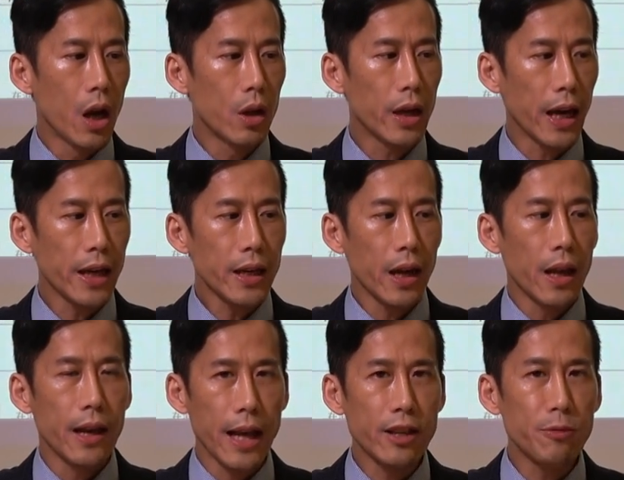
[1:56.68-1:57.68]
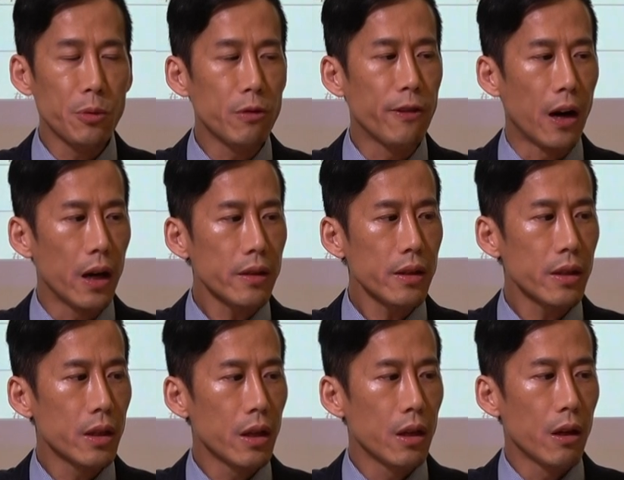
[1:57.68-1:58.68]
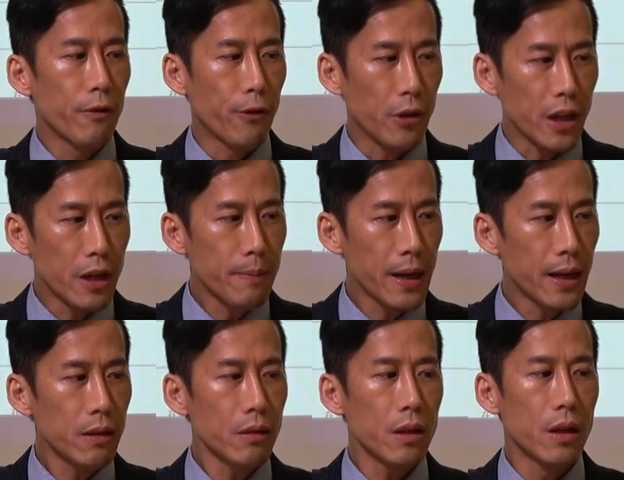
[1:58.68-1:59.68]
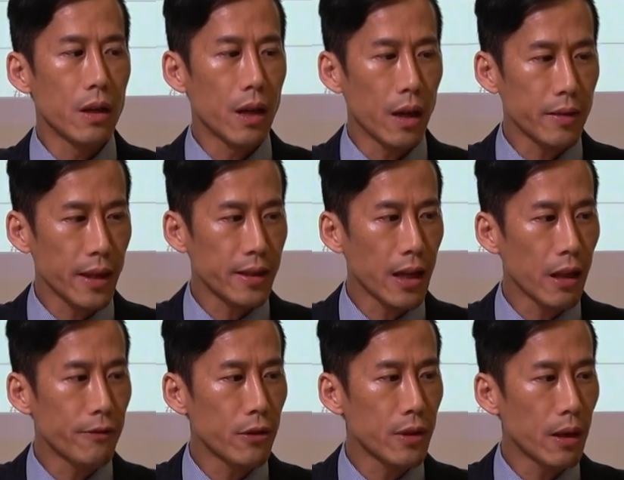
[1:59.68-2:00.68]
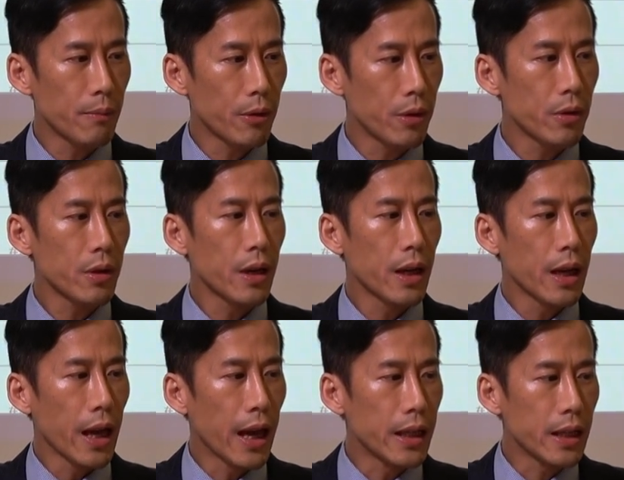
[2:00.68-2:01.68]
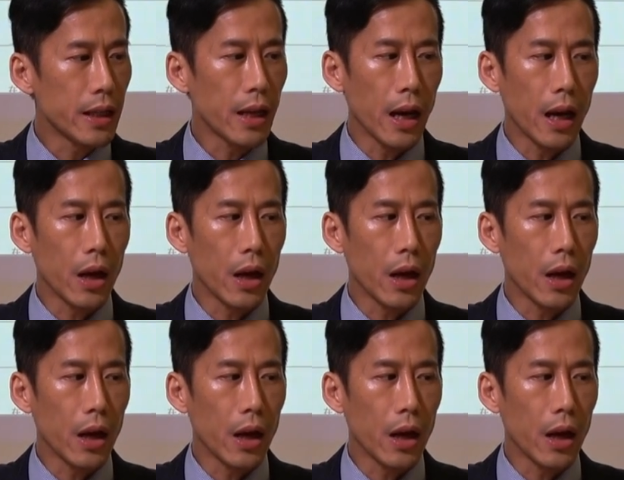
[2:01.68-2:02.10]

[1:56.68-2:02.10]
Okay, let's move on. For email, contact telephone number, and